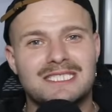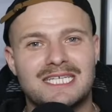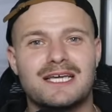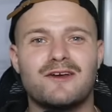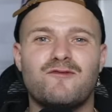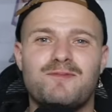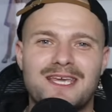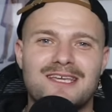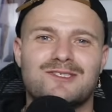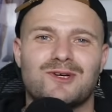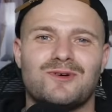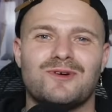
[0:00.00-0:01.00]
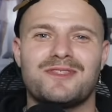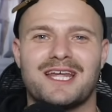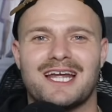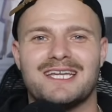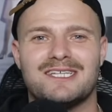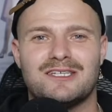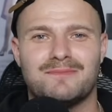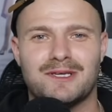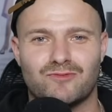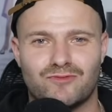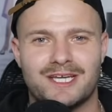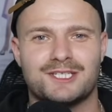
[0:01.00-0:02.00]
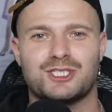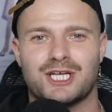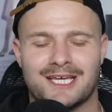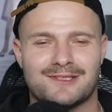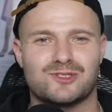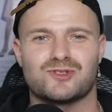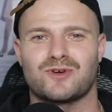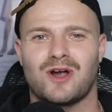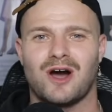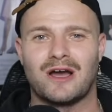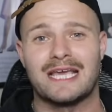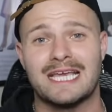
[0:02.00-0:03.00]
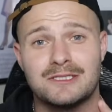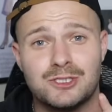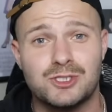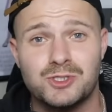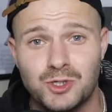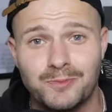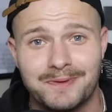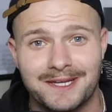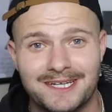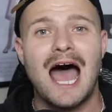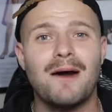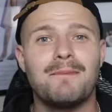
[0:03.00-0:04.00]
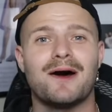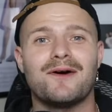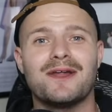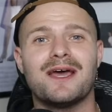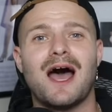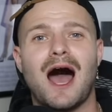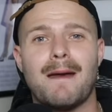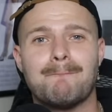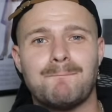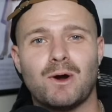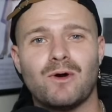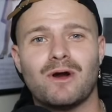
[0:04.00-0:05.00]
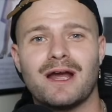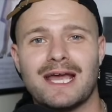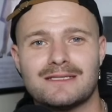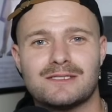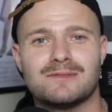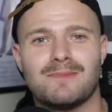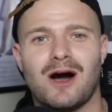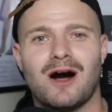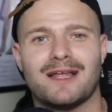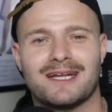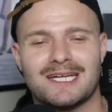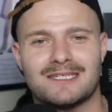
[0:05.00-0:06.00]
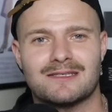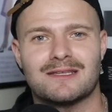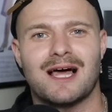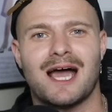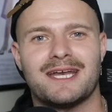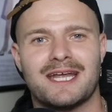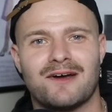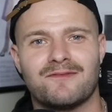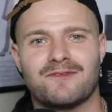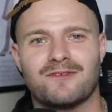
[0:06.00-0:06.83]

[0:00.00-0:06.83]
sick of being told that I need to be rich and strong. It's stupid. How about I'm poor and small and I just lie down